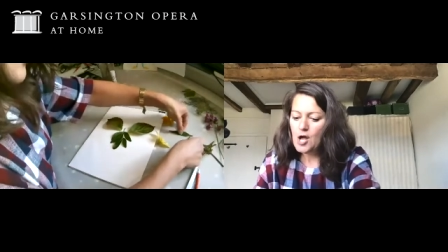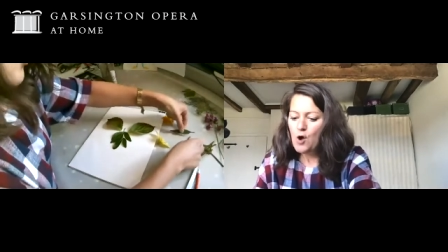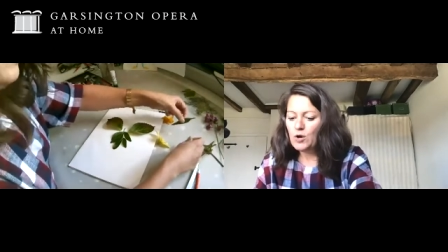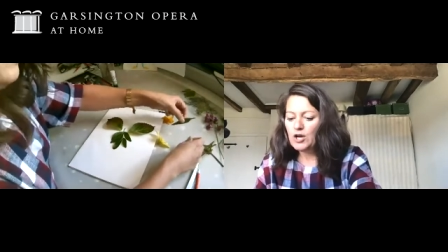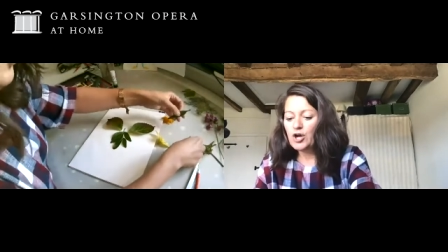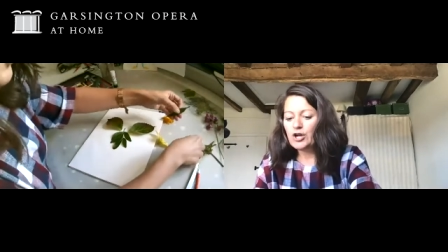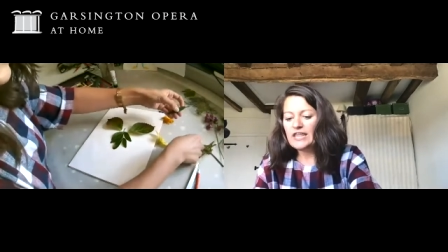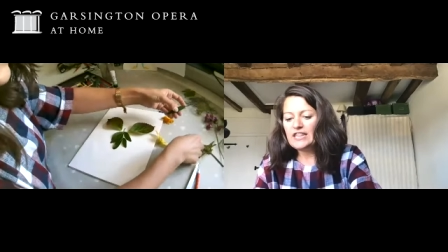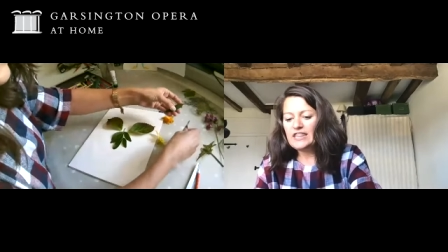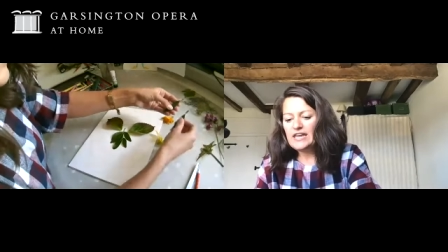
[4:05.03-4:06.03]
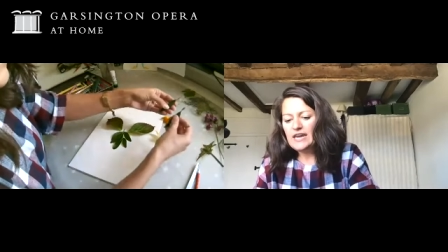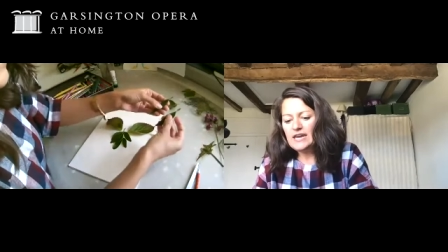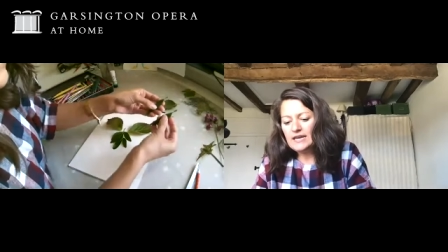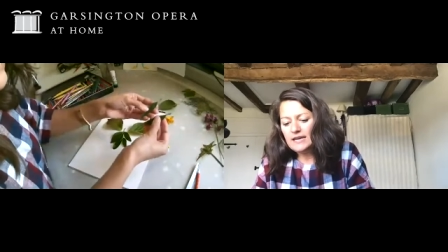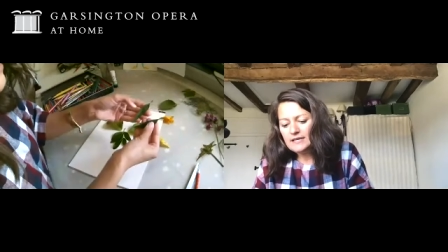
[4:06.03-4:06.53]
Well, look,
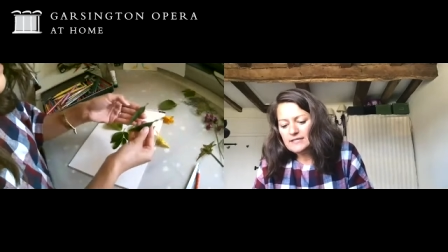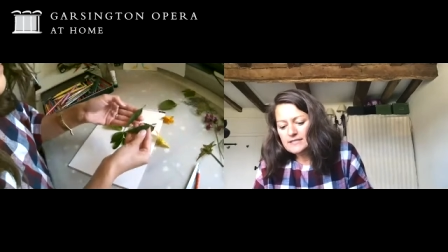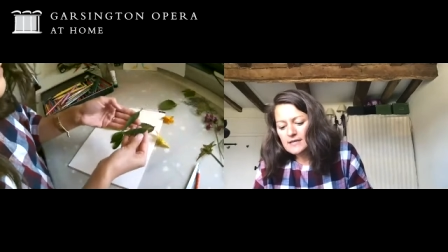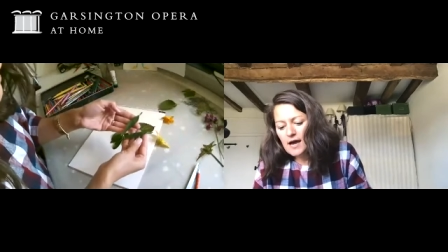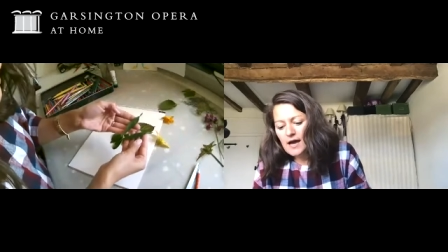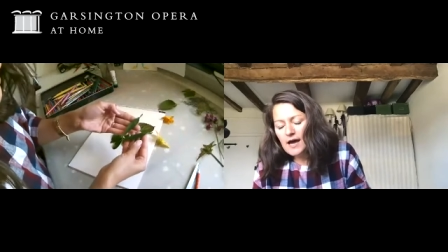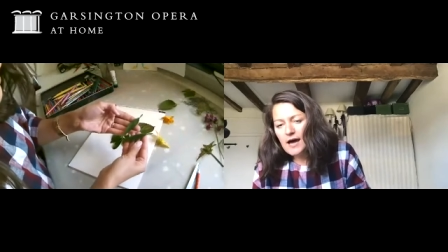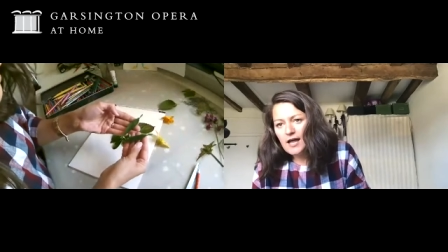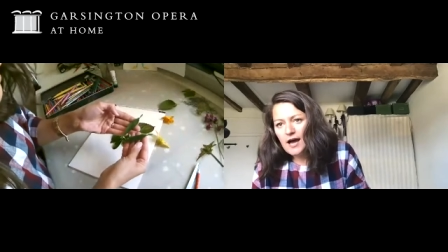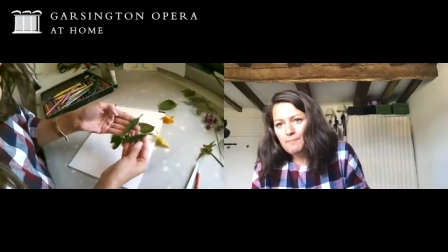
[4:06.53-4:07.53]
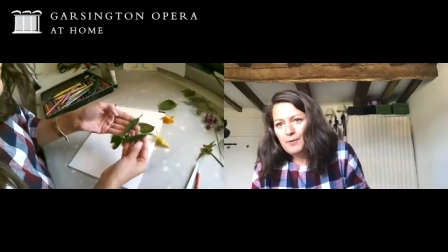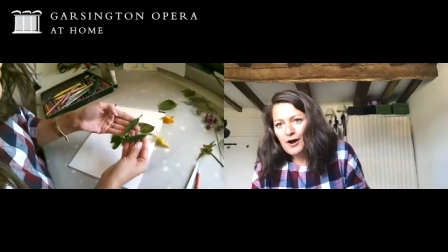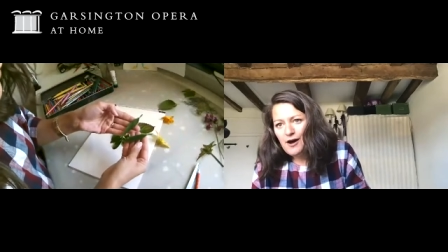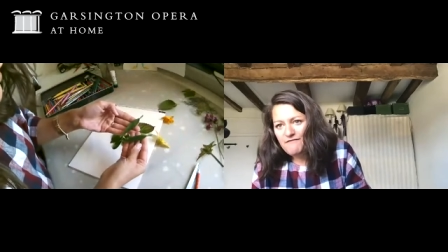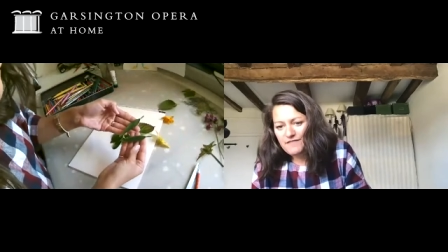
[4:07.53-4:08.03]
these uh, are
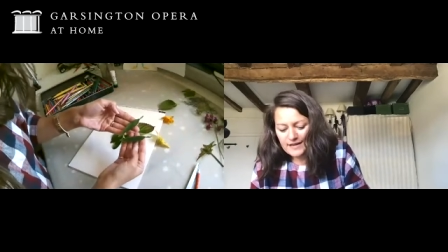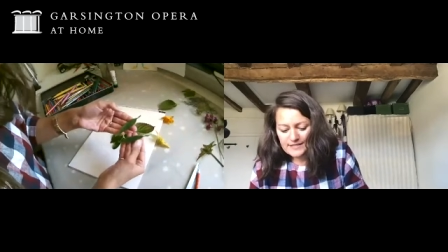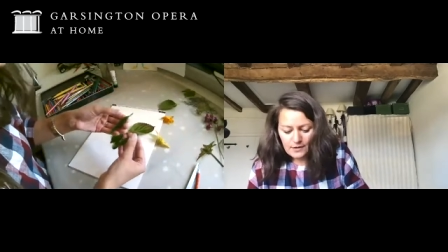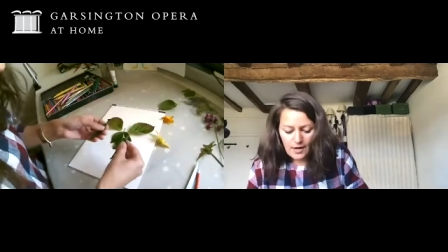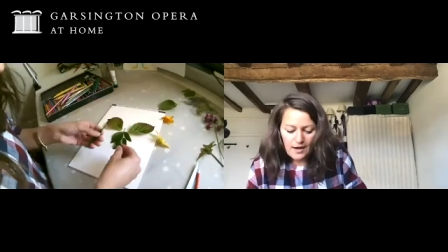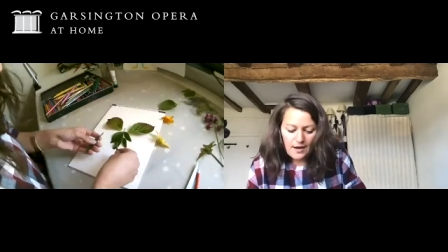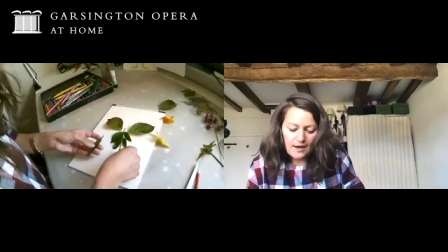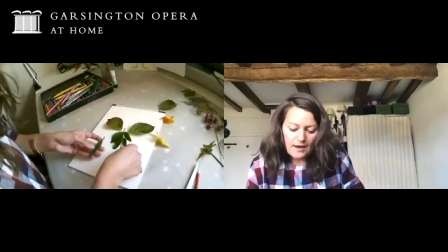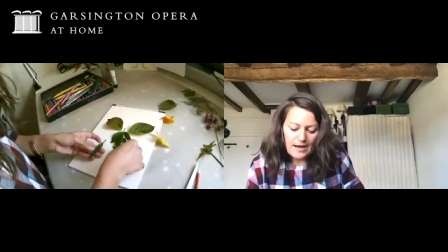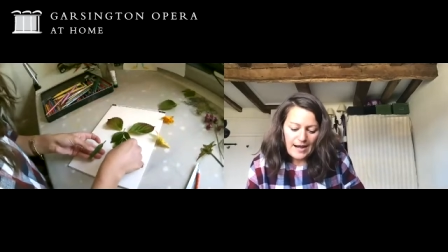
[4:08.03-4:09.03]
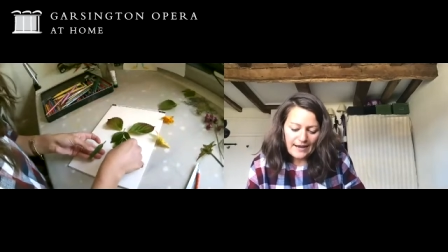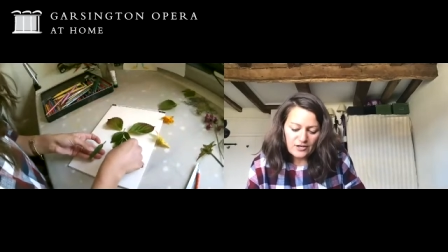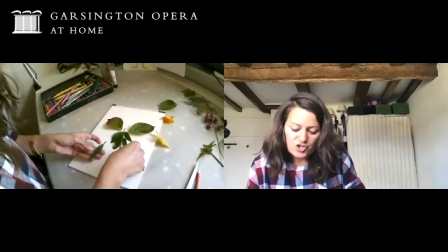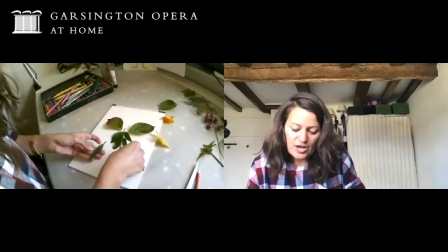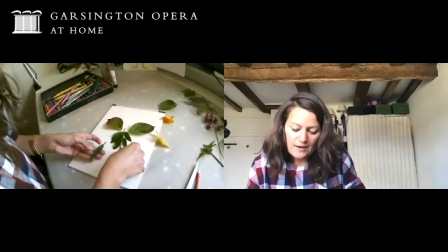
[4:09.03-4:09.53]
perfect uh, leg
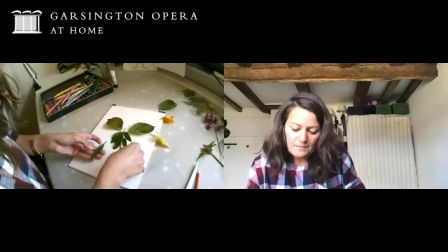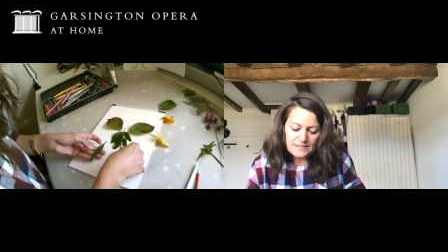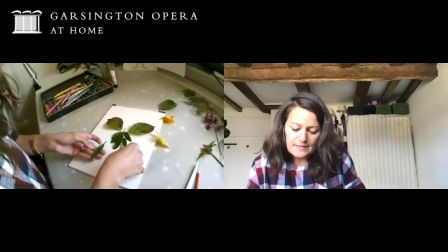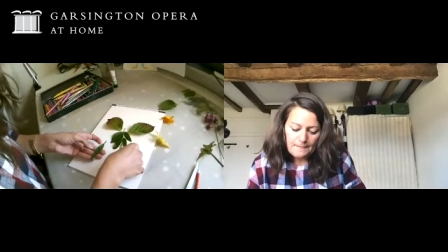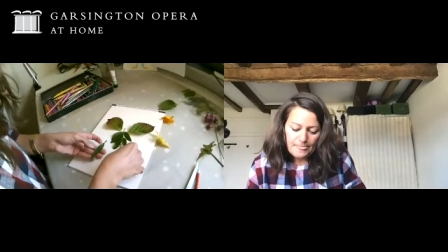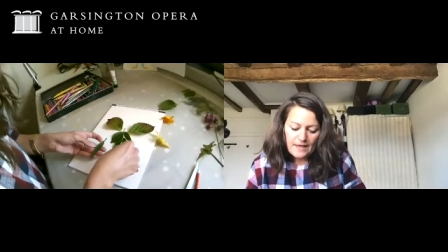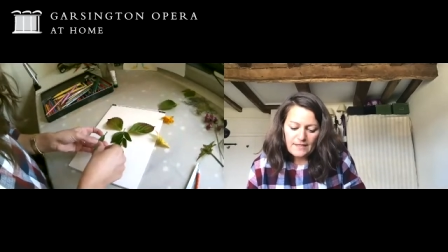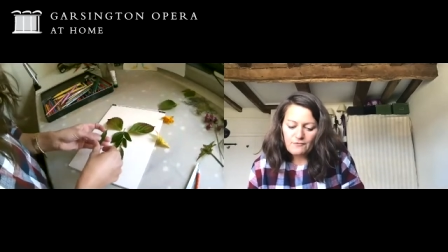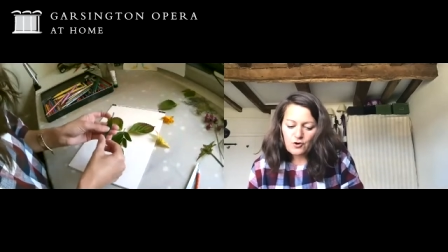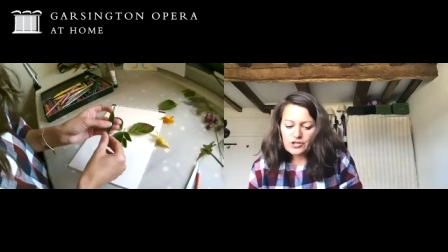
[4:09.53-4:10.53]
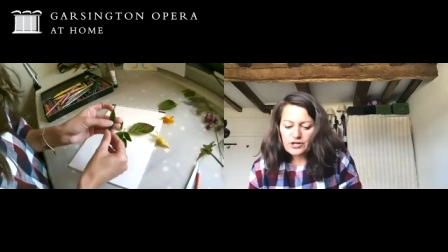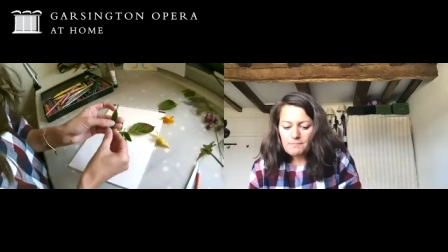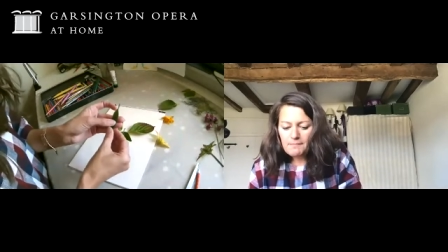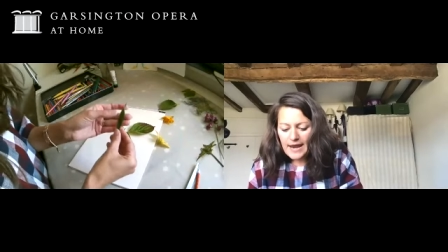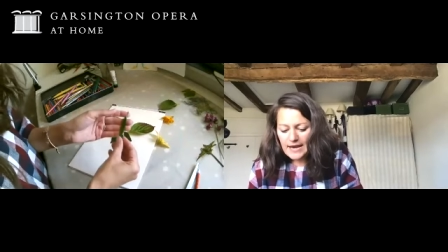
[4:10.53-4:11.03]
shapes. They've got an
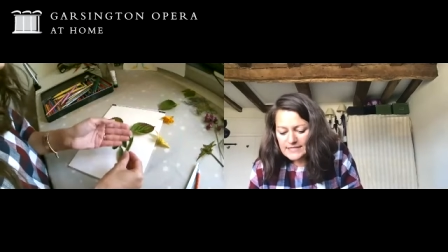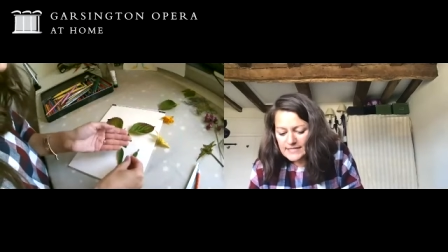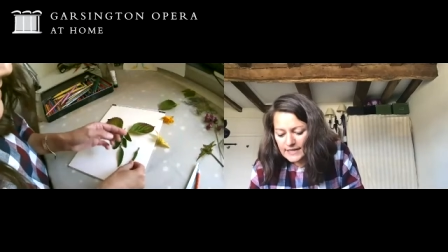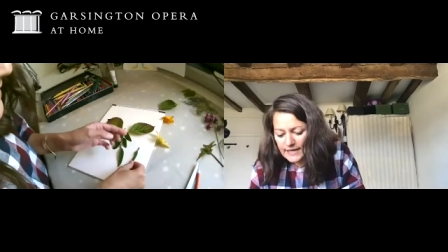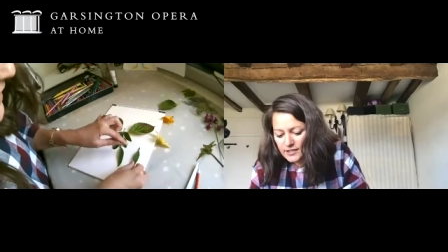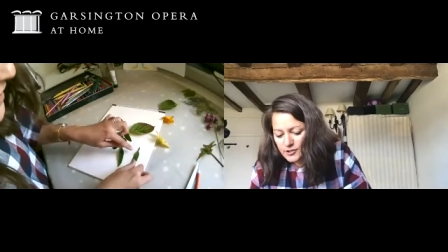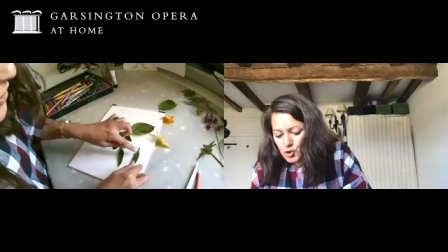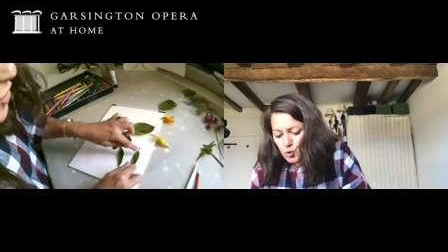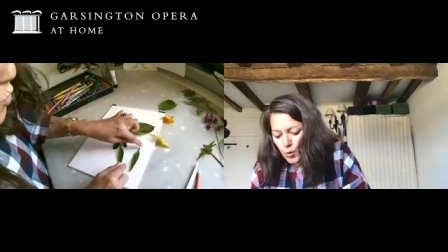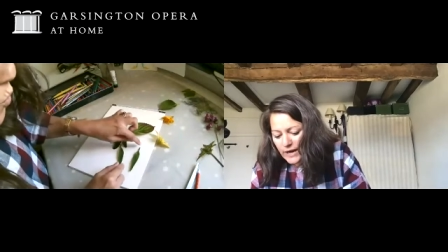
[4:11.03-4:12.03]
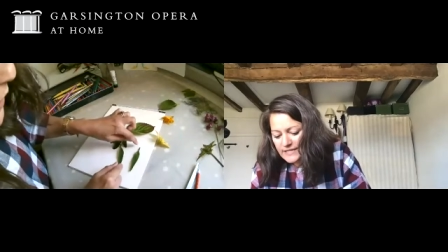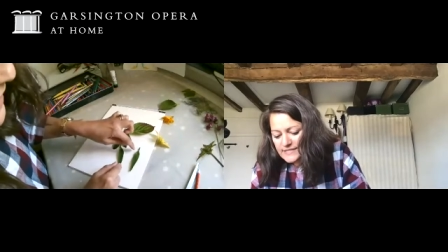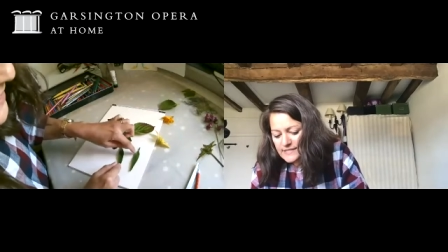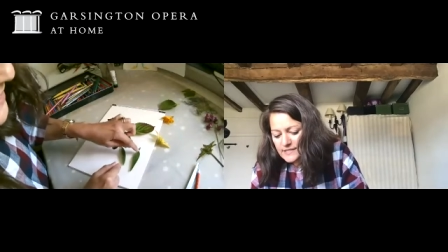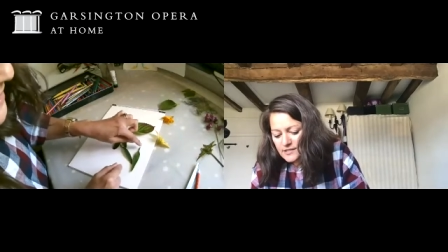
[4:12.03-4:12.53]
amazing little
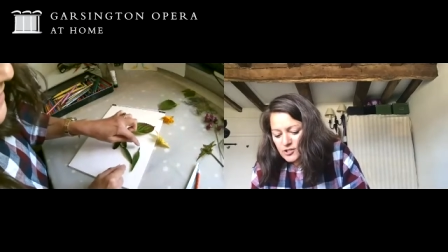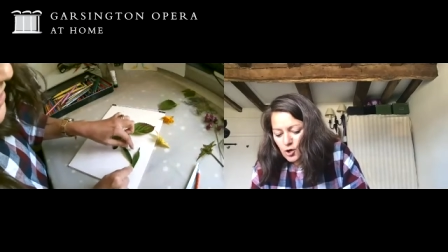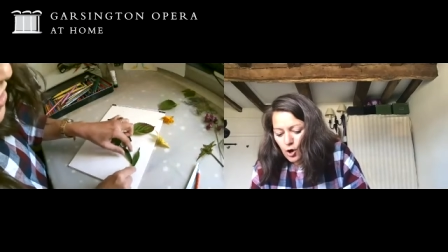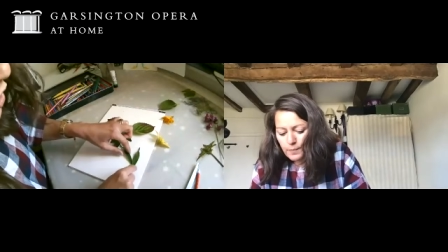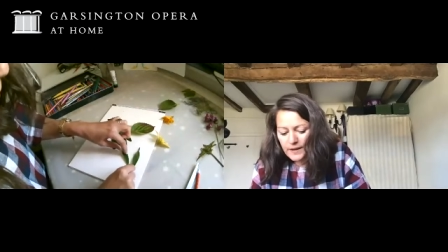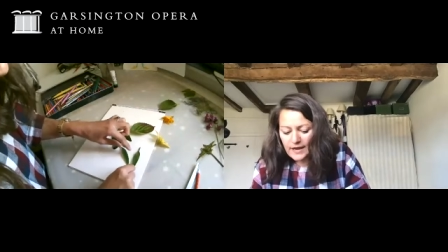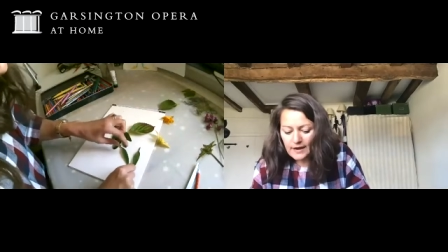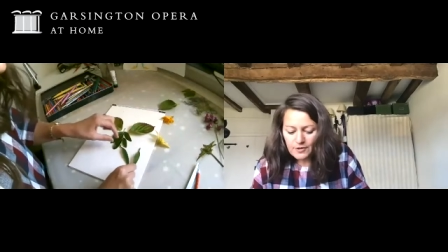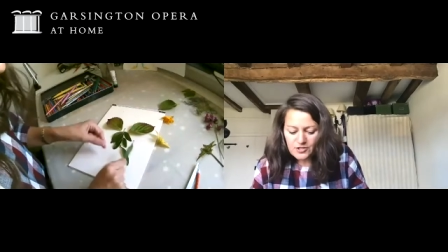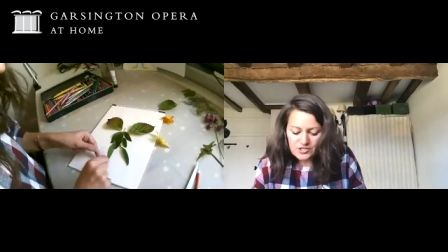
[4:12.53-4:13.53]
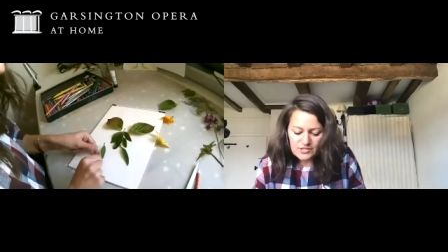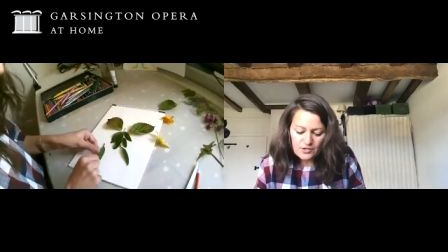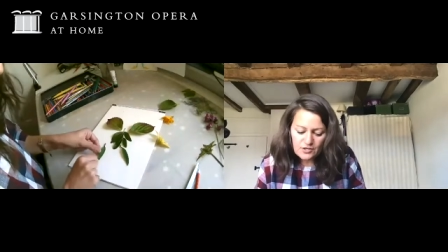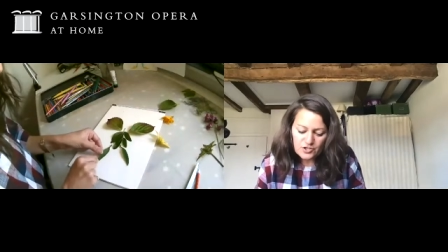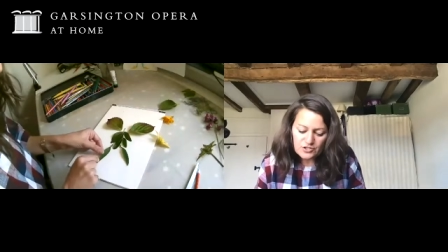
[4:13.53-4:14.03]
twist at the top here, which is
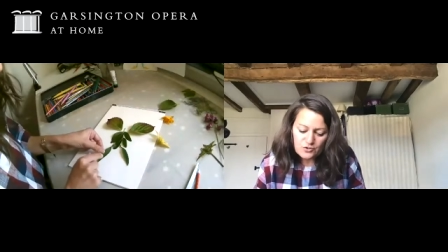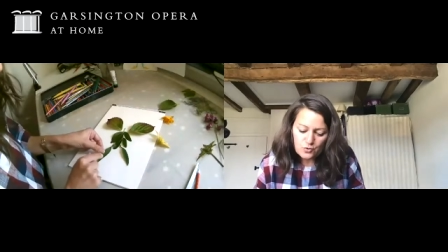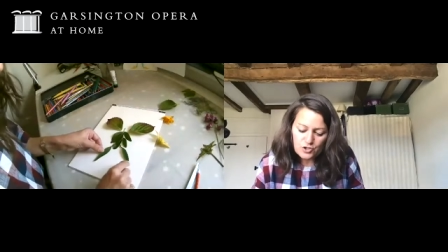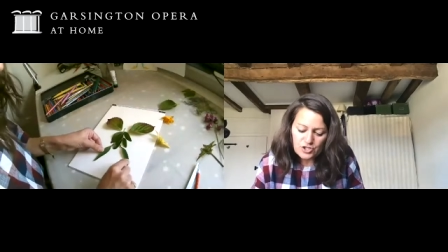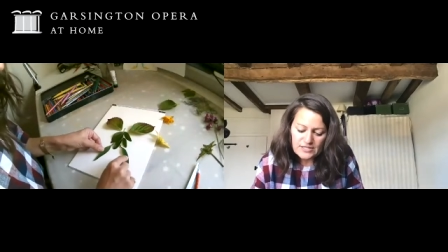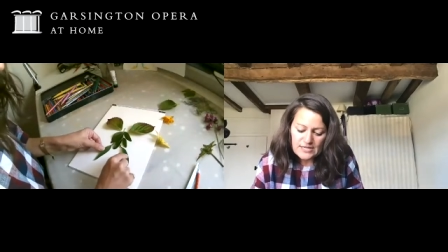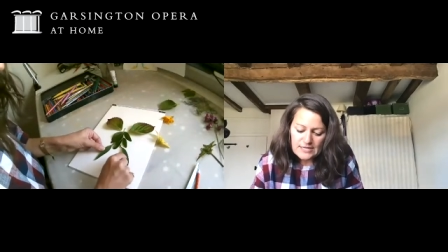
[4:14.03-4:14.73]
just gorgeous.